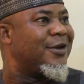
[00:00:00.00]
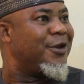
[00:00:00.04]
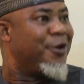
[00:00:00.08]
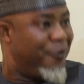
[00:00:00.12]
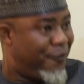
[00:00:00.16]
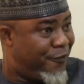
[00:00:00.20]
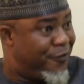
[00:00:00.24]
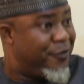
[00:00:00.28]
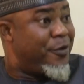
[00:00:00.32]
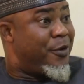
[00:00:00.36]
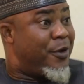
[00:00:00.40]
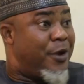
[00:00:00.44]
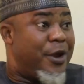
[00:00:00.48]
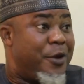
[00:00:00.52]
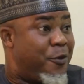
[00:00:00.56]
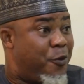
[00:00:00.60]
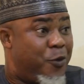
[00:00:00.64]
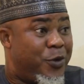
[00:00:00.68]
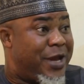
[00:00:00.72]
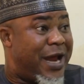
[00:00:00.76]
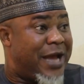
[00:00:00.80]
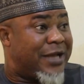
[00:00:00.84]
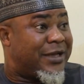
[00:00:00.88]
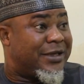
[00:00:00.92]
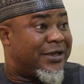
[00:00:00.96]
If
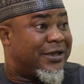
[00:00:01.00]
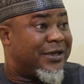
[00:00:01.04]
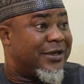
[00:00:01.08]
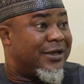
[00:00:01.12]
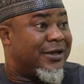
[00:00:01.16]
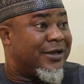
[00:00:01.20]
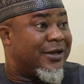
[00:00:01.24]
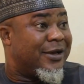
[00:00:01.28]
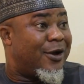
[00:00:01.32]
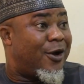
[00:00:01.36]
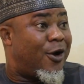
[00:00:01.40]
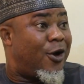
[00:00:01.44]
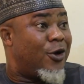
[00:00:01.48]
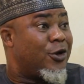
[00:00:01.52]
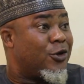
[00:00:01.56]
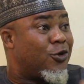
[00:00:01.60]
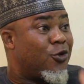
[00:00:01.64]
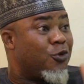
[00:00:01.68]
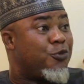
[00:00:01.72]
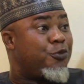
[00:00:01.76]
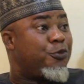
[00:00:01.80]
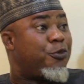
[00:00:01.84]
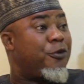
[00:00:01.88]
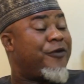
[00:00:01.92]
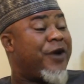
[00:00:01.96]
with that, all you
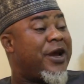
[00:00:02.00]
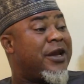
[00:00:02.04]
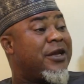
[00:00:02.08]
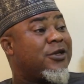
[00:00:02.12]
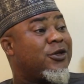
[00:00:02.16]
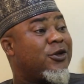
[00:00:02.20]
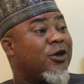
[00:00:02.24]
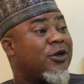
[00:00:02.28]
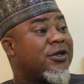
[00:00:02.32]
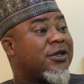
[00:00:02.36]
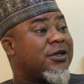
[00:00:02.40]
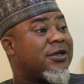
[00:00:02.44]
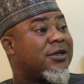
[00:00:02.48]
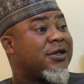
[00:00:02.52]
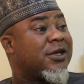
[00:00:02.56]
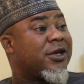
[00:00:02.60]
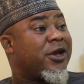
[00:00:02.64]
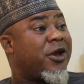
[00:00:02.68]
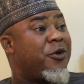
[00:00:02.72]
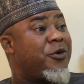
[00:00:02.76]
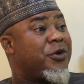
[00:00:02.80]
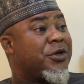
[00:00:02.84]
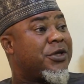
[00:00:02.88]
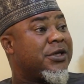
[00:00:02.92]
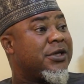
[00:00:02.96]
need to provide is just
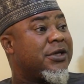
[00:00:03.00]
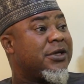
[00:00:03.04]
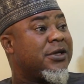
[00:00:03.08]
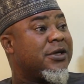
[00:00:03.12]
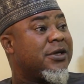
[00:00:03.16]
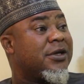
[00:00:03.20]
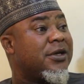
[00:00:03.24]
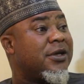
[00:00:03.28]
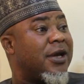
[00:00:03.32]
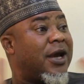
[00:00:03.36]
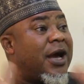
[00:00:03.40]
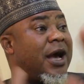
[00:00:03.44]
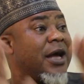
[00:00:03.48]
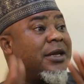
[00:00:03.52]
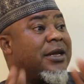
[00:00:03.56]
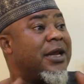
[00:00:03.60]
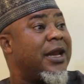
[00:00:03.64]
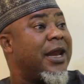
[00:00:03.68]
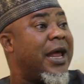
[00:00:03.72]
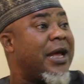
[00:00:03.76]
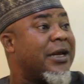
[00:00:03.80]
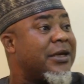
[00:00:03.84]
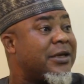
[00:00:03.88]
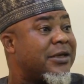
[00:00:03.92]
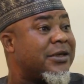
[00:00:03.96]
security and the
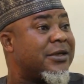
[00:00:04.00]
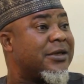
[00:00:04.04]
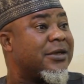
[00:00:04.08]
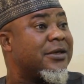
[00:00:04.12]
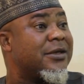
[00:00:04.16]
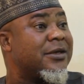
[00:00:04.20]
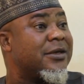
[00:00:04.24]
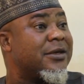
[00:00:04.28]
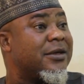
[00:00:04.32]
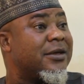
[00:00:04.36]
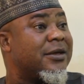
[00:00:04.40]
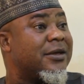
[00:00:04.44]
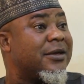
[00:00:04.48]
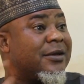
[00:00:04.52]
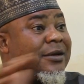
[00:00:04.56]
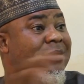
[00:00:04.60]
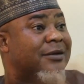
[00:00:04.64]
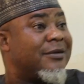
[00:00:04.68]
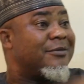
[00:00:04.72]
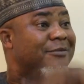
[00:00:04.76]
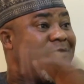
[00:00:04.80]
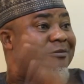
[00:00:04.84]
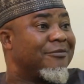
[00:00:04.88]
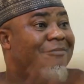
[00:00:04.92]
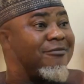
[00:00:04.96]
land.
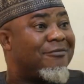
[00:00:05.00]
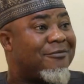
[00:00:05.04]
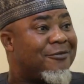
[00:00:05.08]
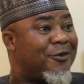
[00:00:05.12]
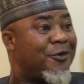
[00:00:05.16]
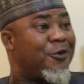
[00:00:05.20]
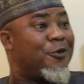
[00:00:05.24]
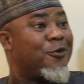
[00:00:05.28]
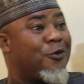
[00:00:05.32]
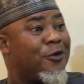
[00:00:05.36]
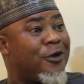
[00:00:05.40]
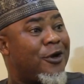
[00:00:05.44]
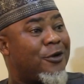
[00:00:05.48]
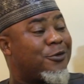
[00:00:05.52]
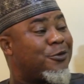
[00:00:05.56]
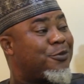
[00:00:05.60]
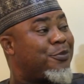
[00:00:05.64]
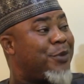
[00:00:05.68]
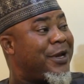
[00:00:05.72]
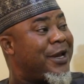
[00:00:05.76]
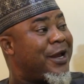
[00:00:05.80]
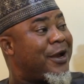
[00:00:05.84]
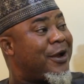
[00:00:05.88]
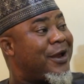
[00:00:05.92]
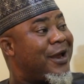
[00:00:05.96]
You will not
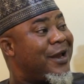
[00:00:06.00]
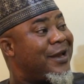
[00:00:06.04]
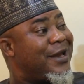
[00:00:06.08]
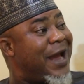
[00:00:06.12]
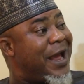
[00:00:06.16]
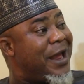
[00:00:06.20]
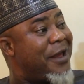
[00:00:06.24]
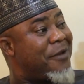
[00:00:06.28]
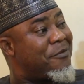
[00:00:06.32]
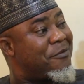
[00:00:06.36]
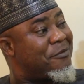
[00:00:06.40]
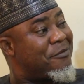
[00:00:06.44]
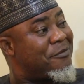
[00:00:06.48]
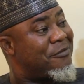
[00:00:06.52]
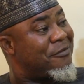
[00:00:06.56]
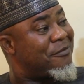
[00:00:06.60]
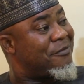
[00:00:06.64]
spend a dime.